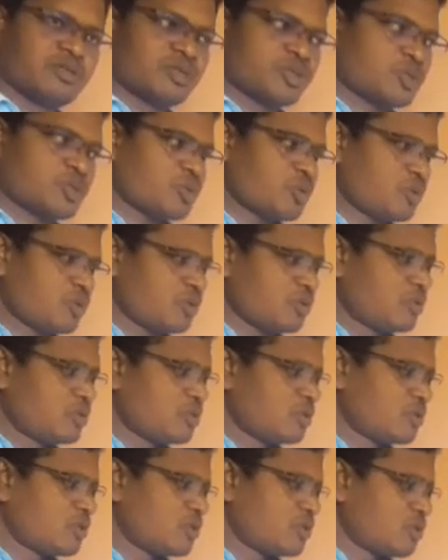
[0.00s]
So
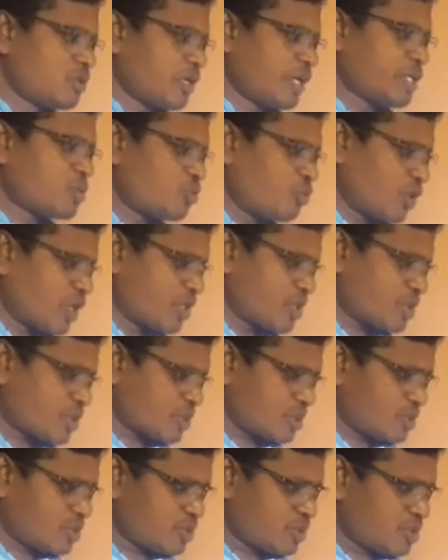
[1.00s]
it was
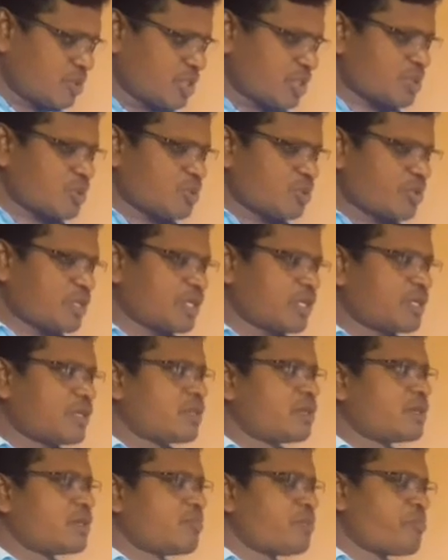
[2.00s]
just
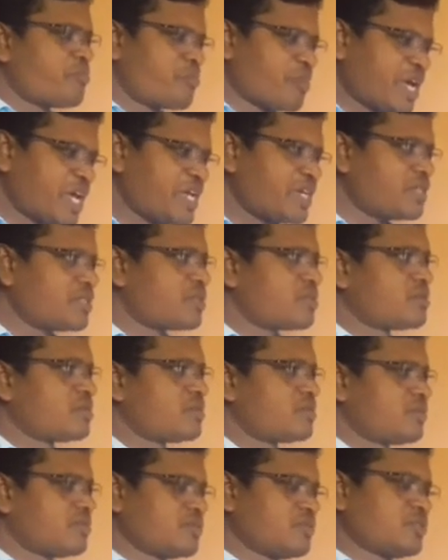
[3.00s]
made
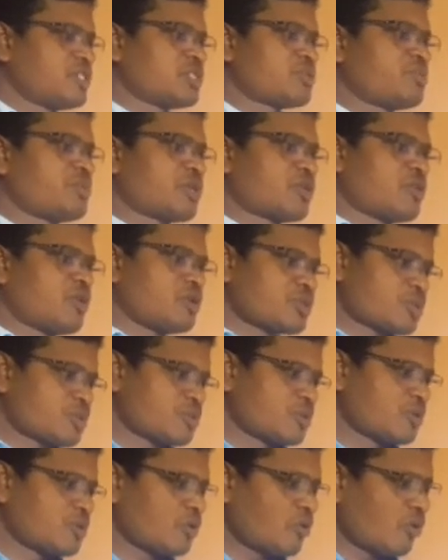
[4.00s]
just because
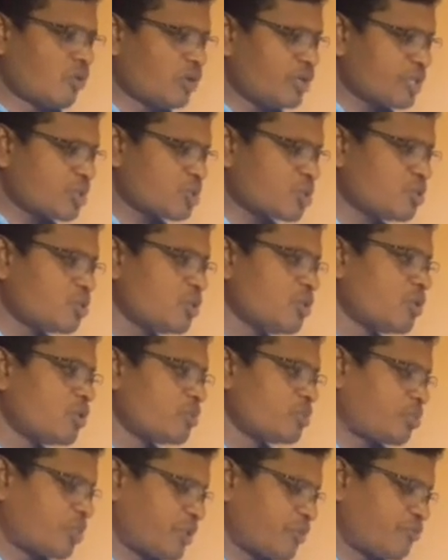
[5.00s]
only to
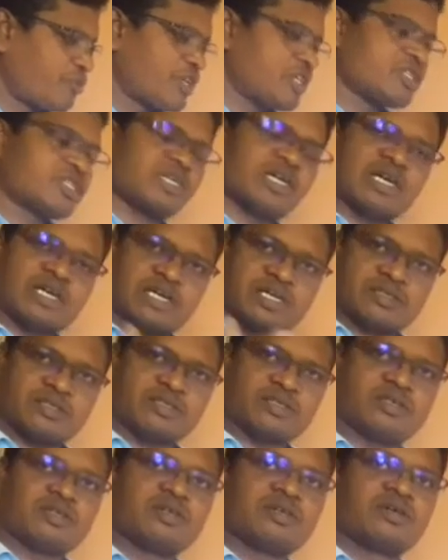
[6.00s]
prevent
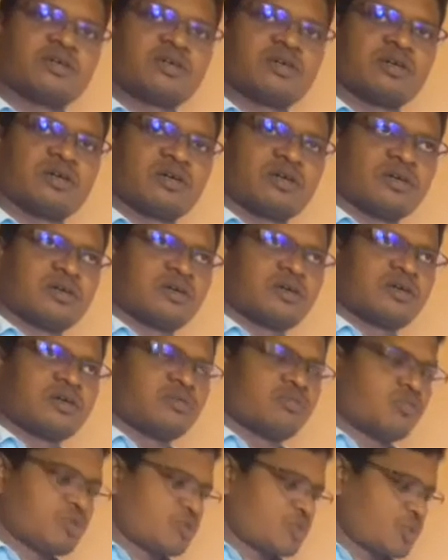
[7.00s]
another
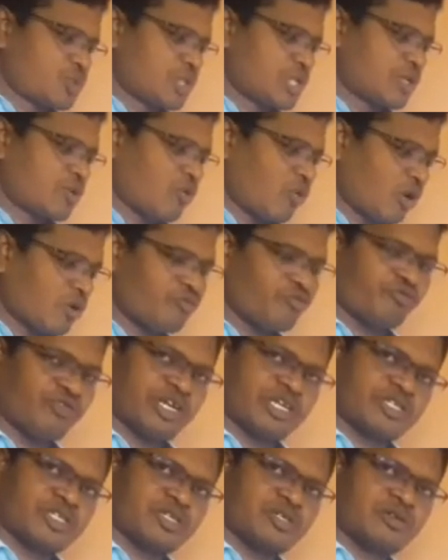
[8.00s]

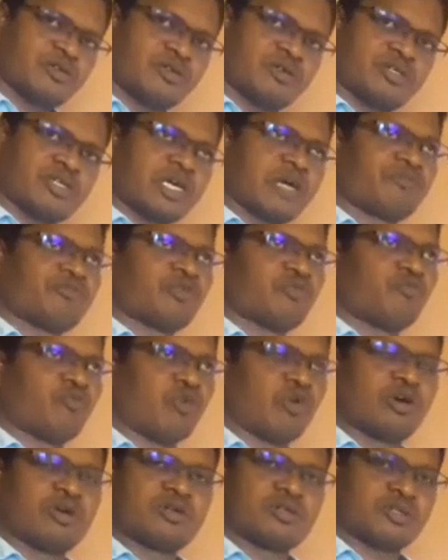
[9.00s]
conflict or type of
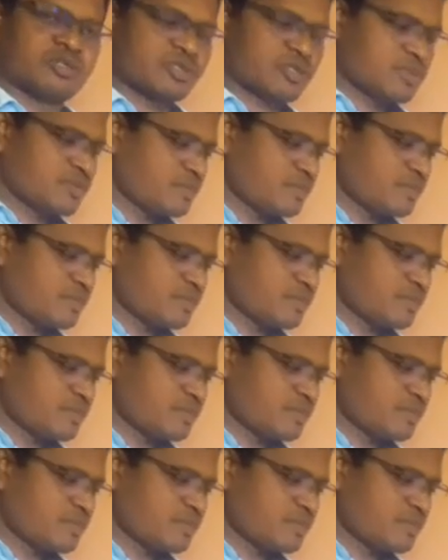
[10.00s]
war.